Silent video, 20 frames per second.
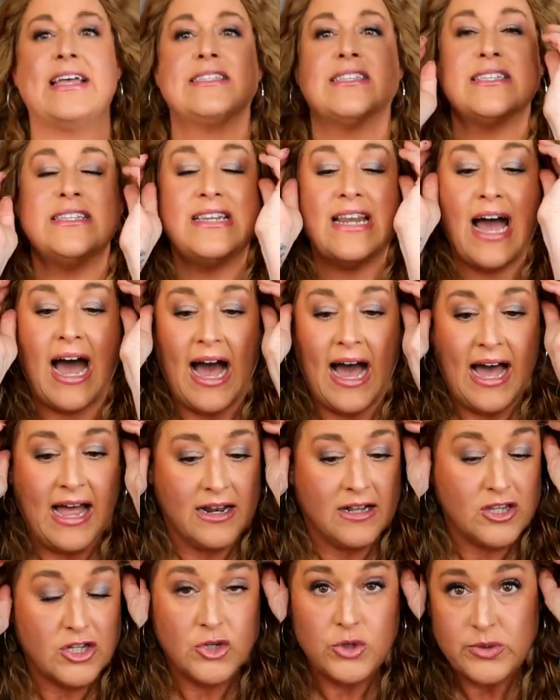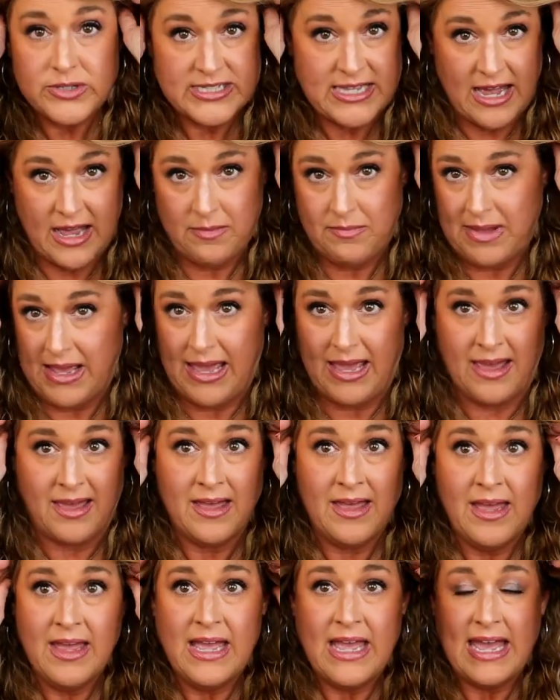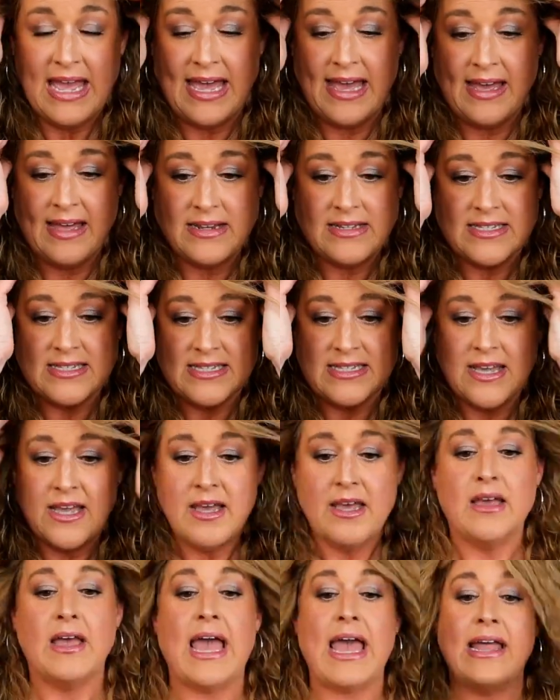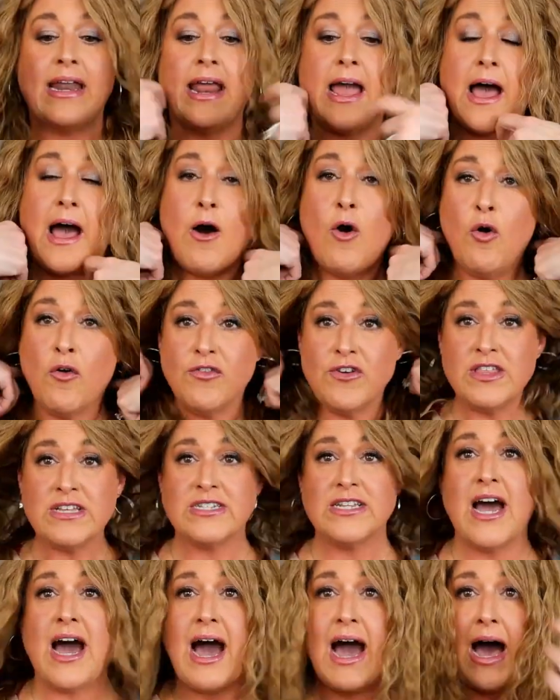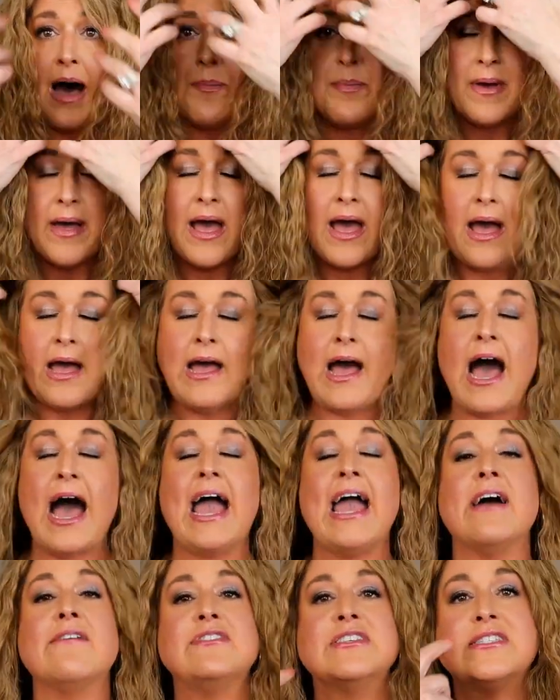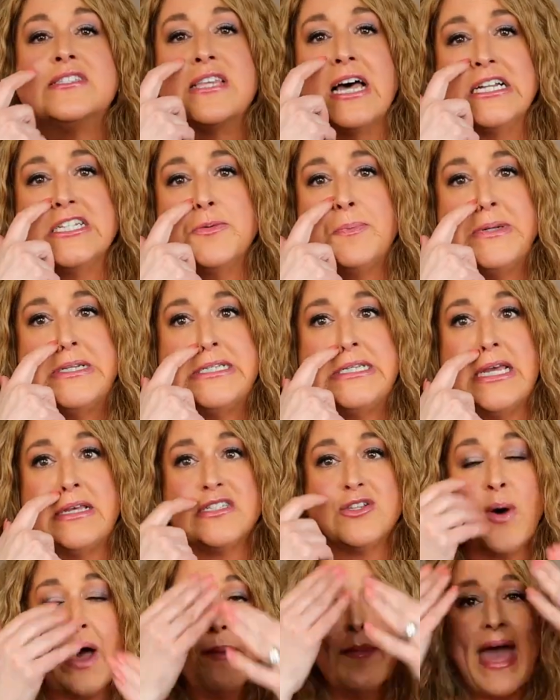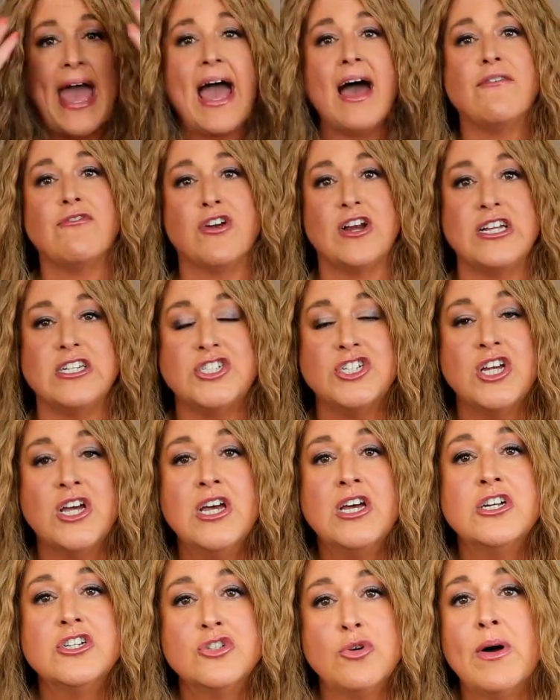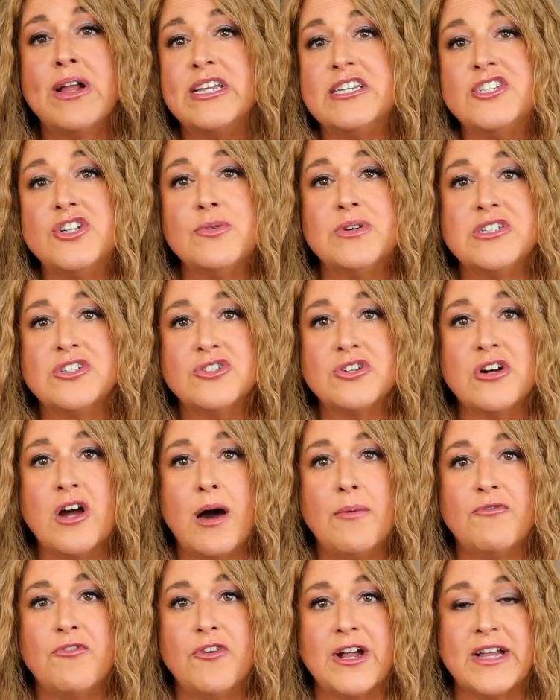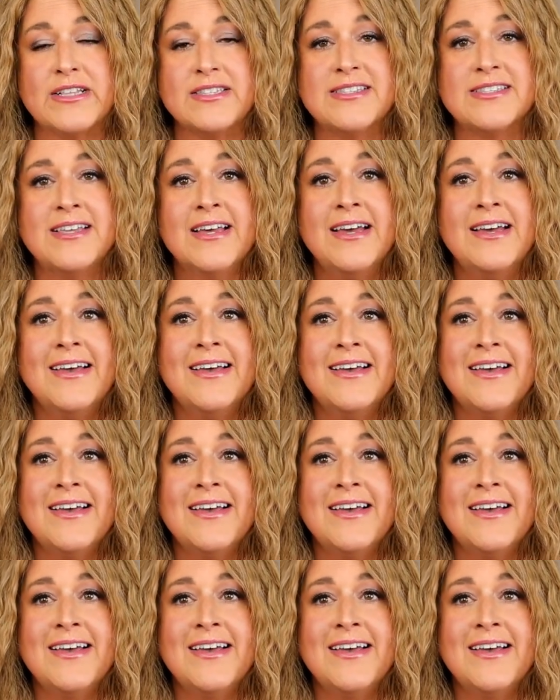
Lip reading: It's not loose on me. And over the top, I have such petite, so I'm average 22-inch circumference,